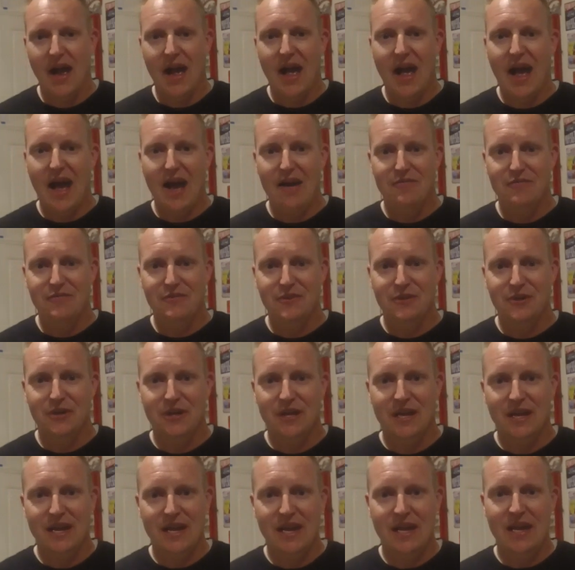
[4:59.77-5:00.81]
After
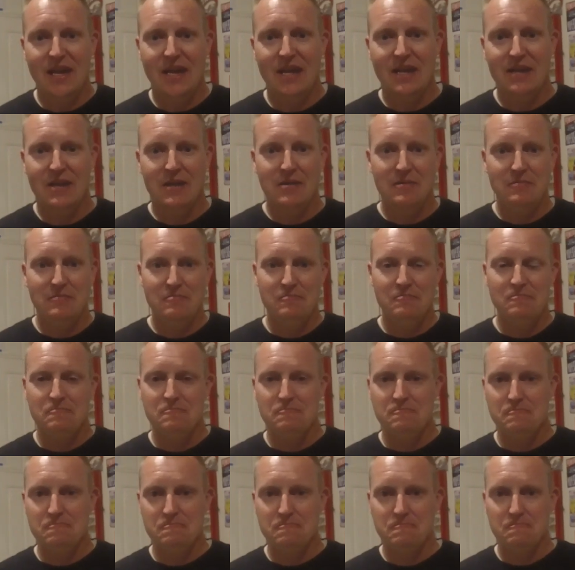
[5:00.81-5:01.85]
getting
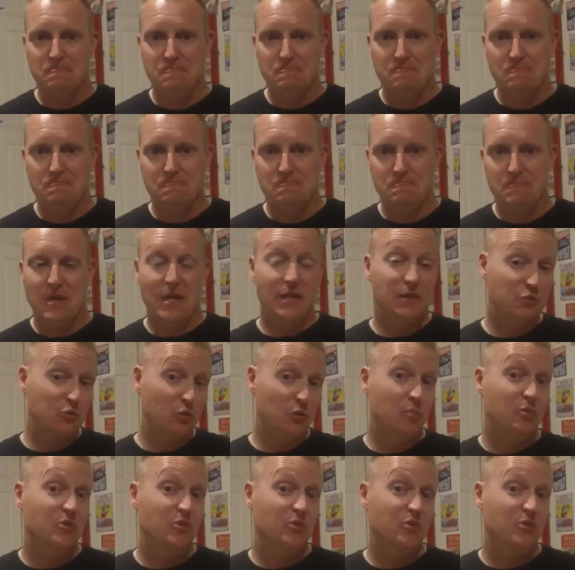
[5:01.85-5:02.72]
it to a